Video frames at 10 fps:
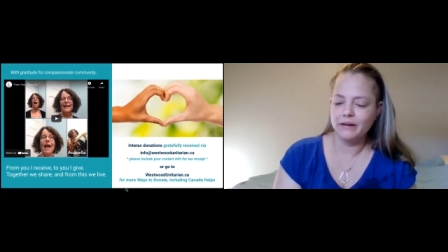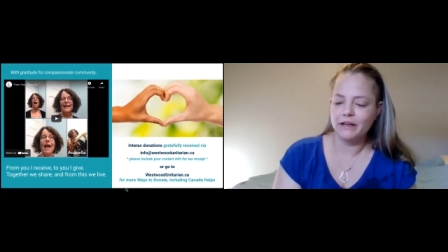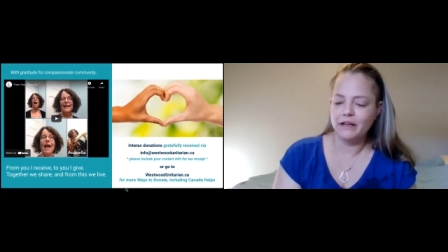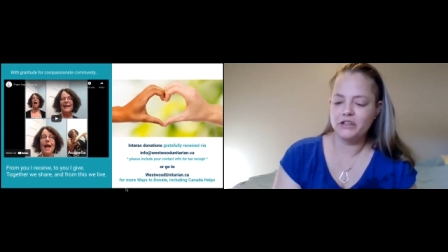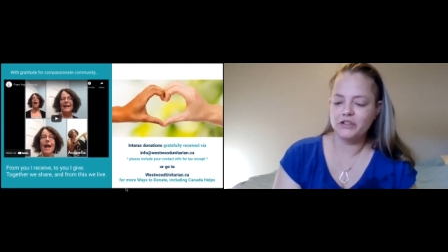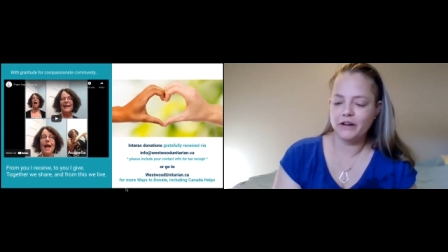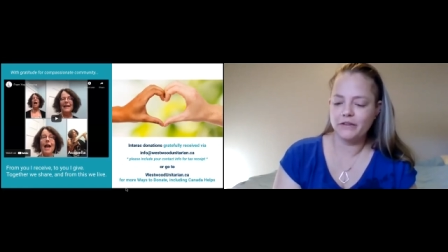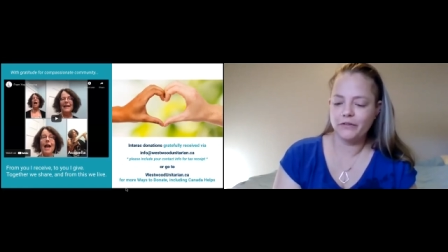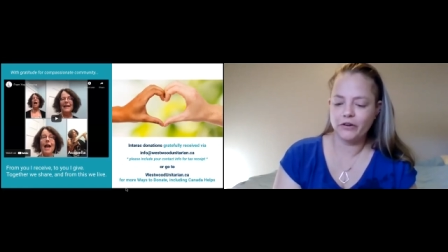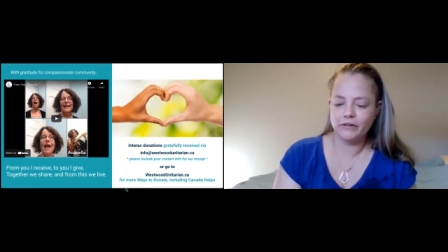
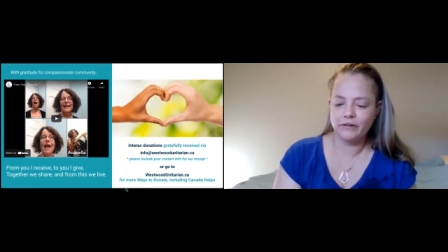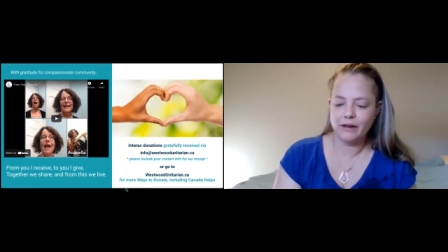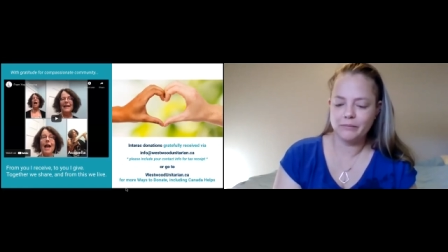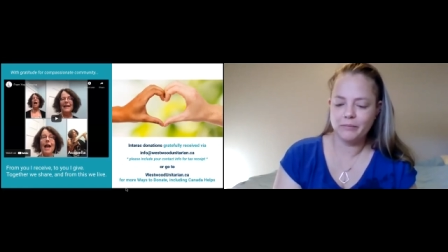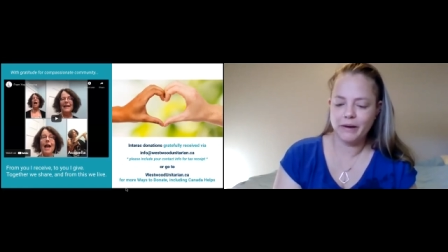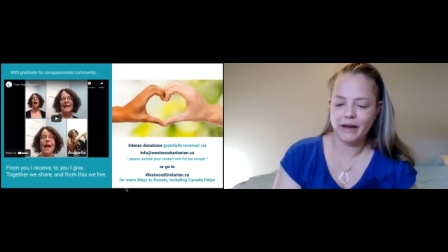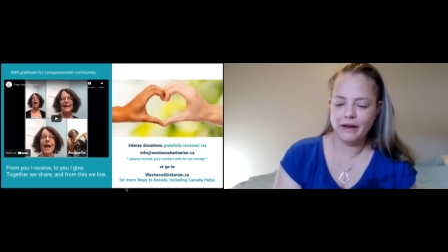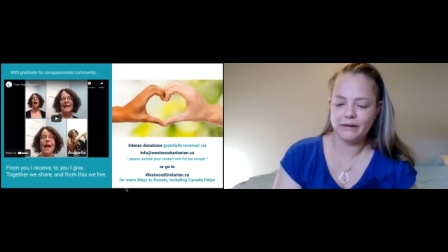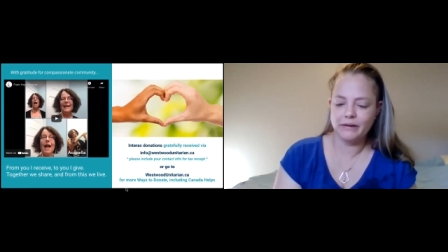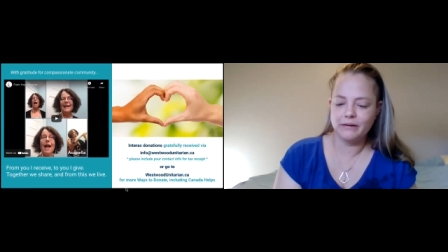E-transfers can be
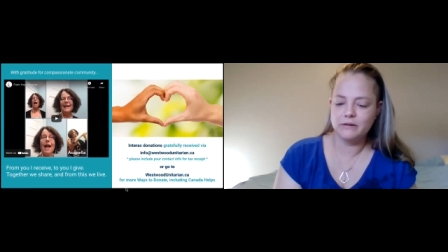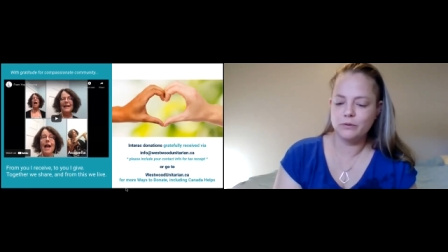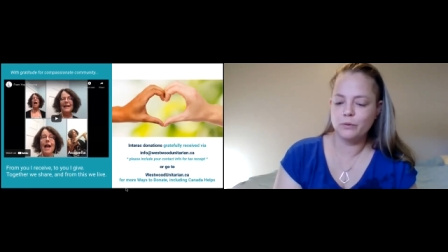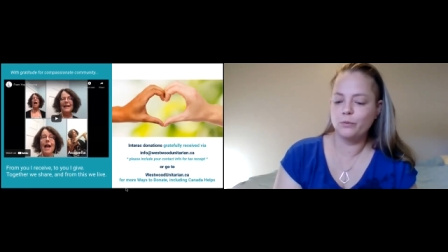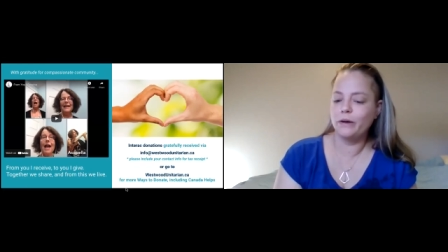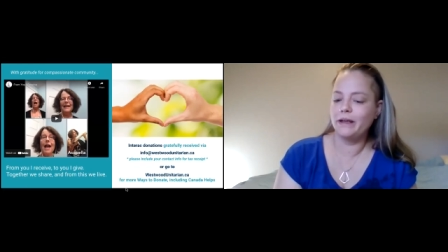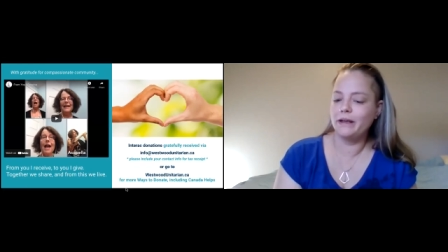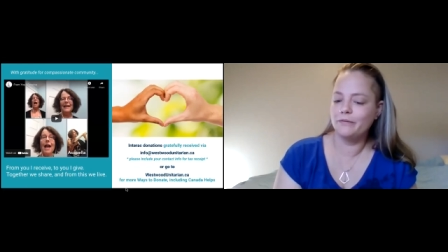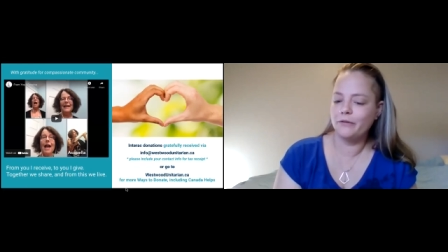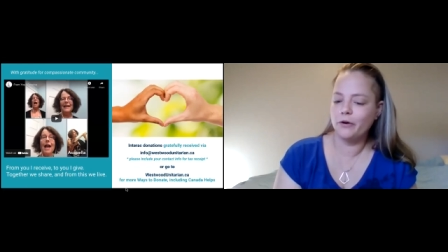made to
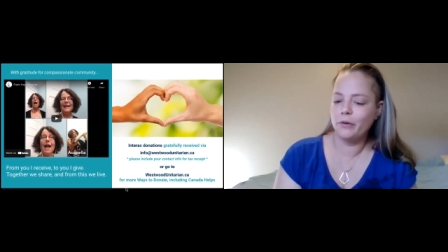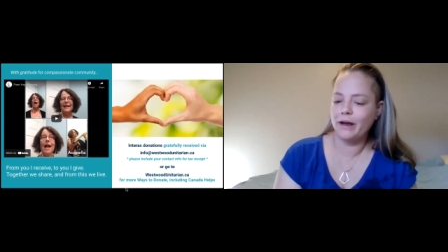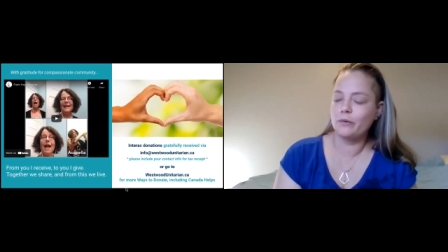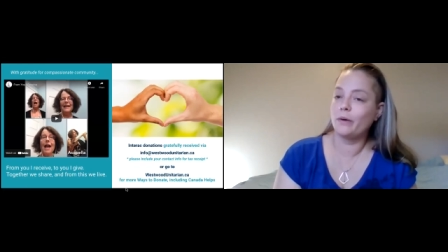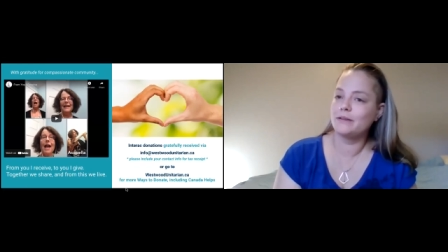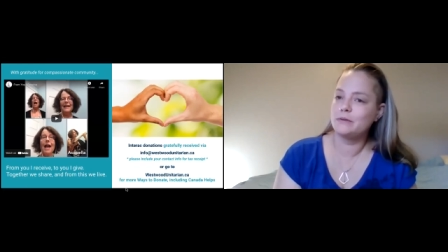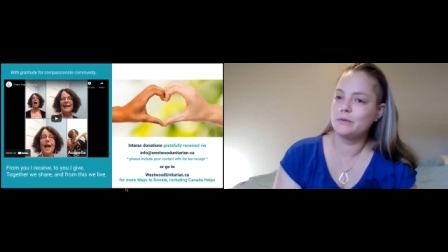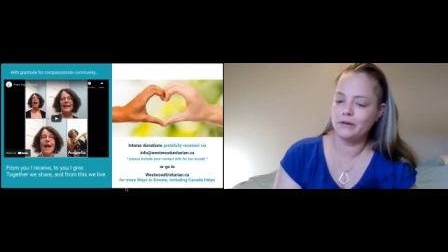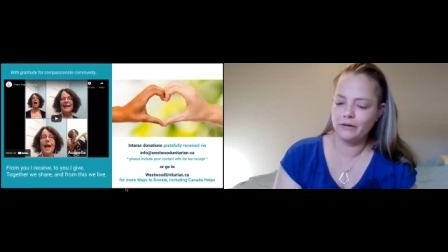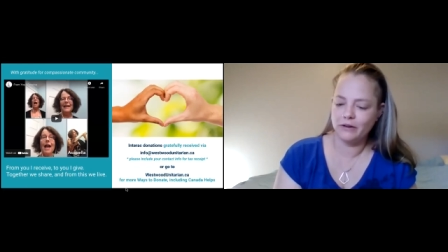
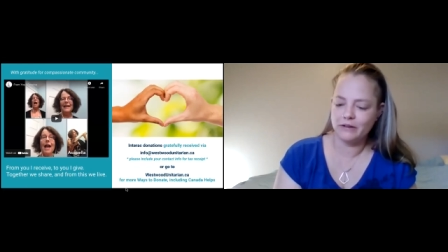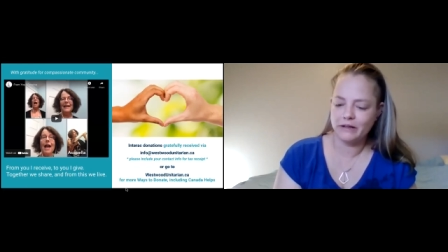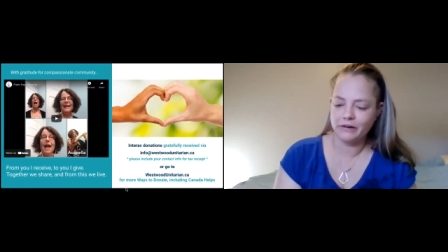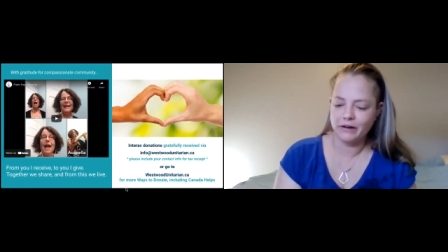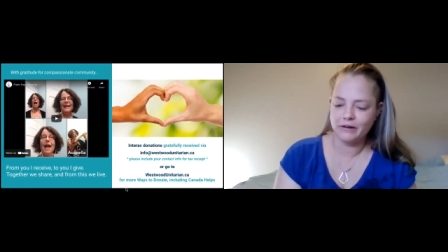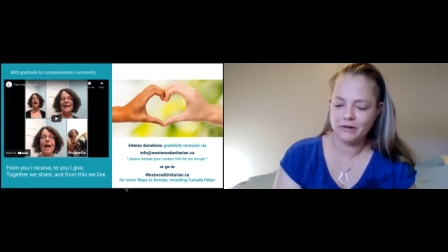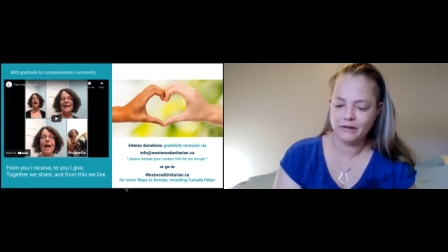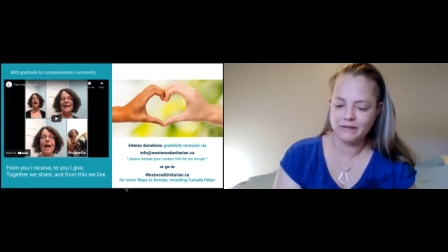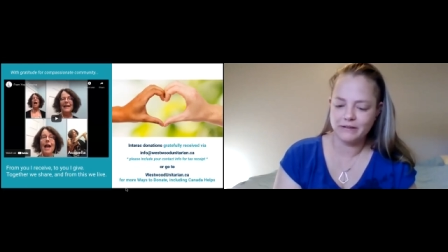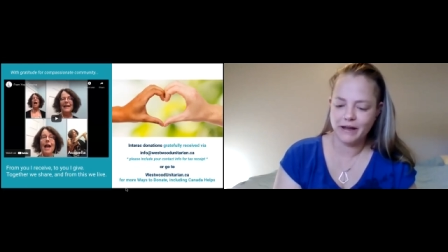
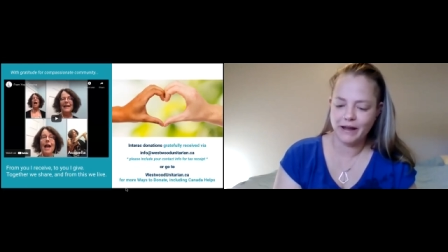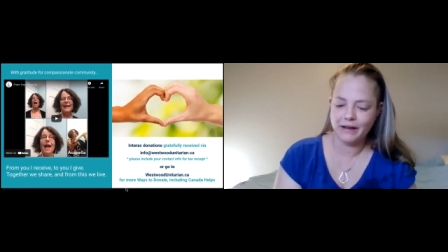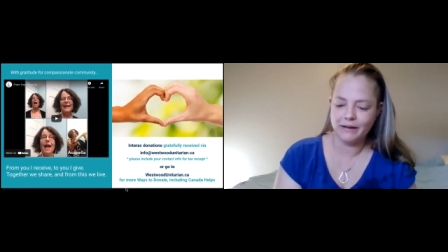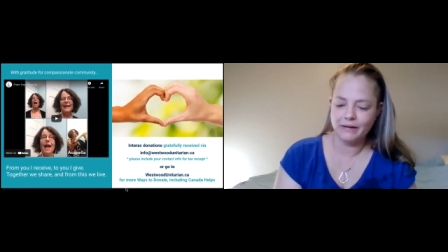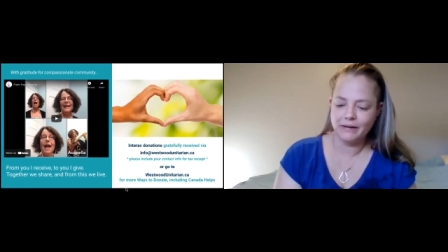info@westwoodunitarian.ca.